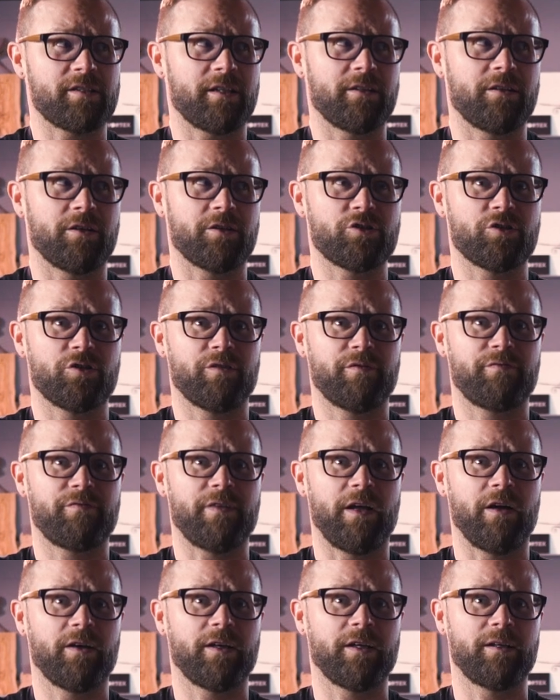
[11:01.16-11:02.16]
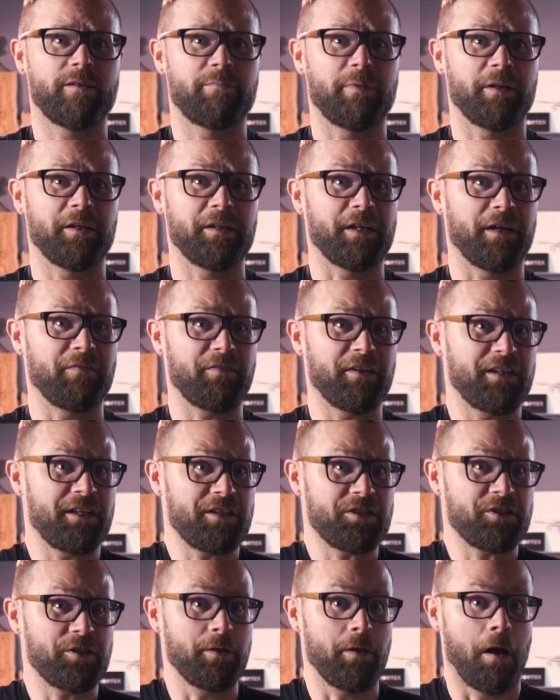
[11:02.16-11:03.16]
Signature Falcon Billy Duffy
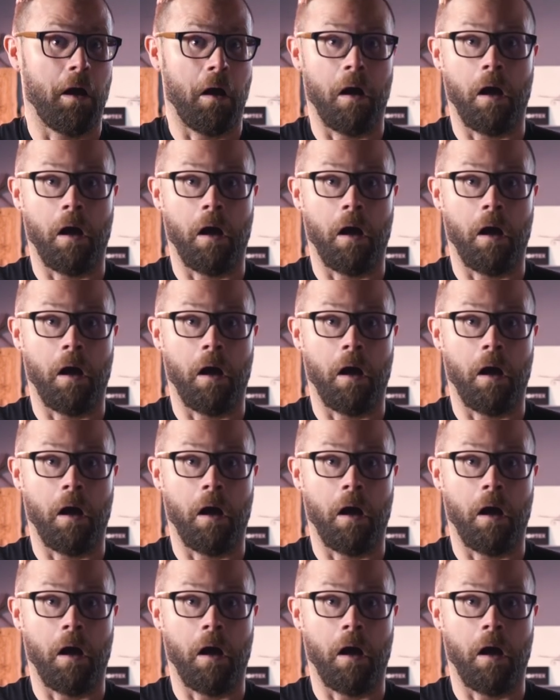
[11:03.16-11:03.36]
edition?